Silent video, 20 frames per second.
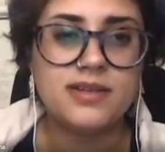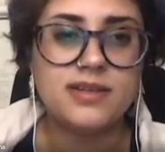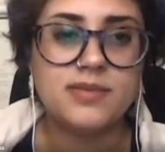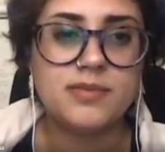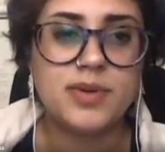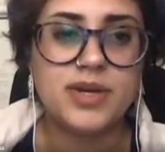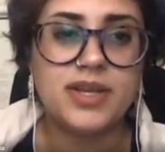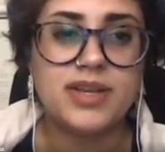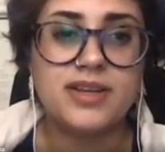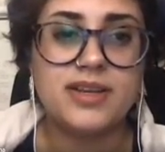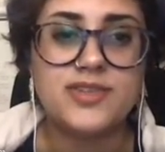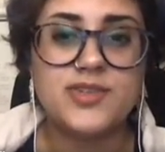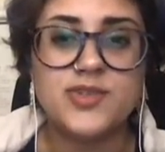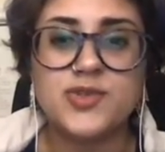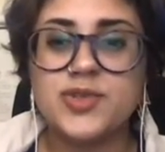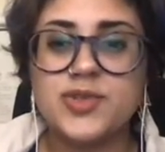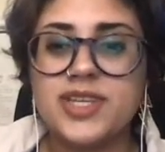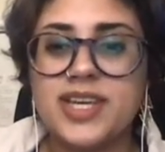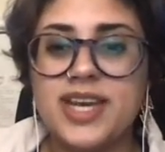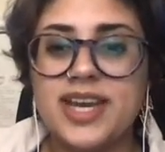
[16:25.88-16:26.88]
but
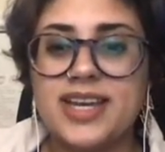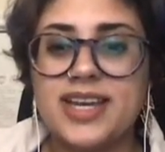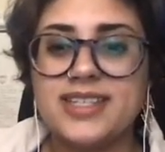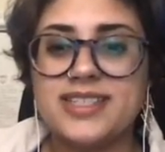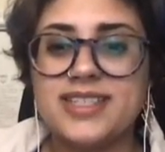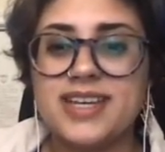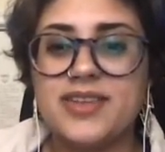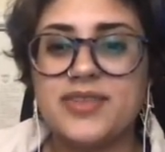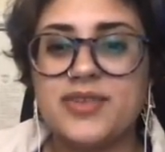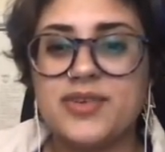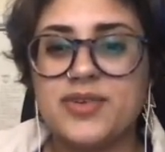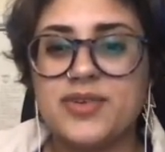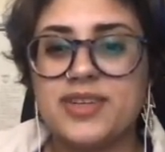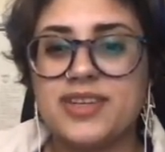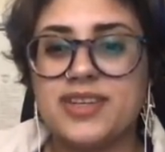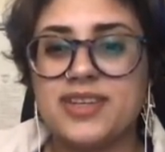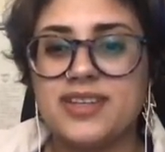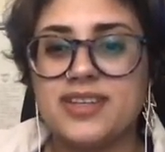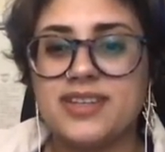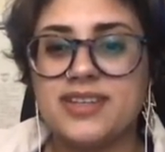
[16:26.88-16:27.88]
truly, I
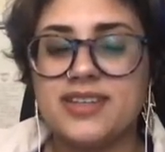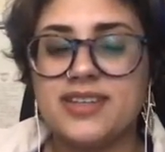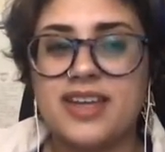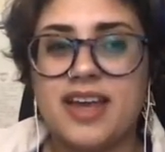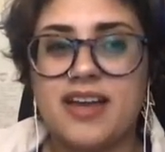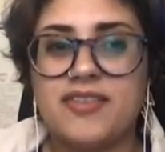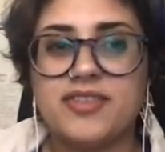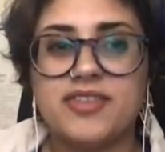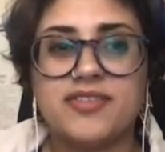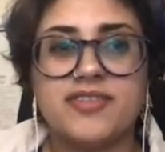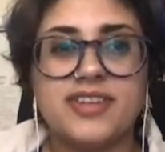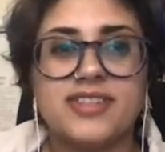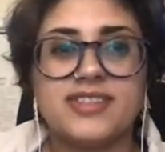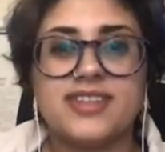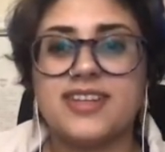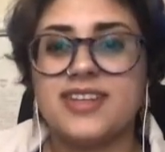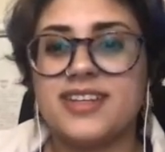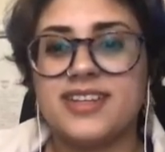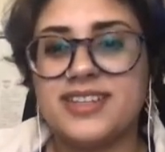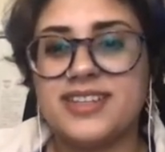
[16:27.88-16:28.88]
downloaded After Effects
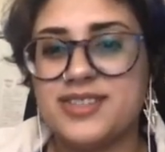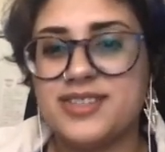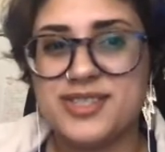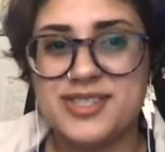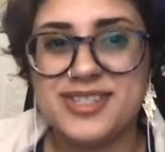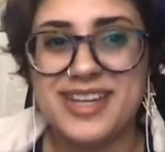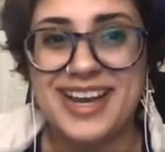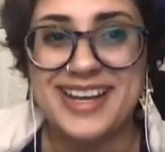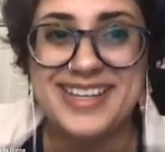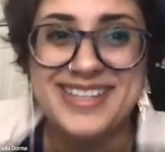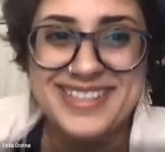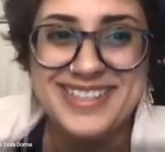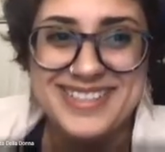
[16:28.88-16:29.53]
on it and it just died.